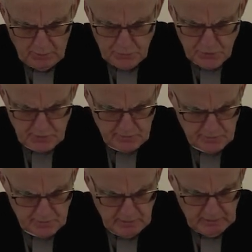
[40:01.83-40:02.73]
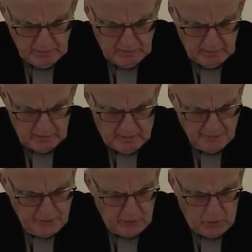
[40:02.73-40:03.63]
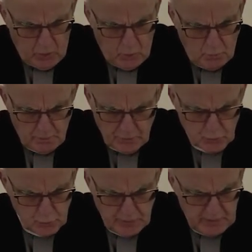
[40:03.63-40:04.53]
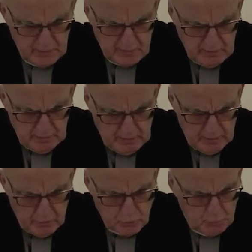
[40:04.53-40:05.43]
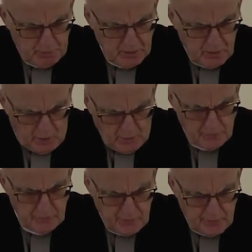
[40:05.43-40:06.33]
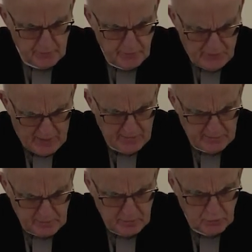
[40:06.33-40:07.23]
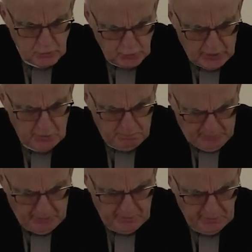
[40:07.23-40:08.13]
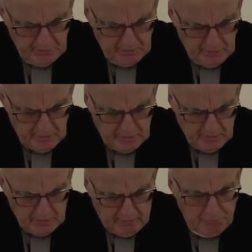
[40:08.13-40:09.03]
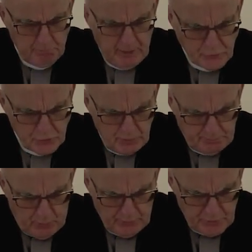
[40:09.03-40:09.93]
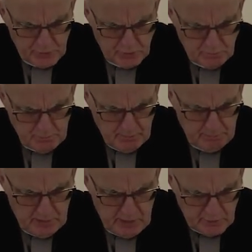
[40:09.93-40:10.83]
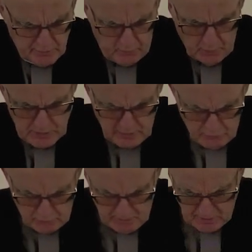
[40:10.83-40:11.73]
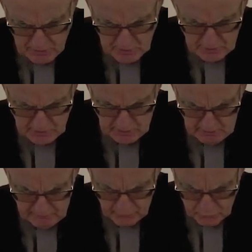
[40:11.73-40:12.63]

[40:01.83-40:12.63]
our sins, and how much we need to be under that shed blood. Have mercy upon us. Prepare us for whatever remains in the day, for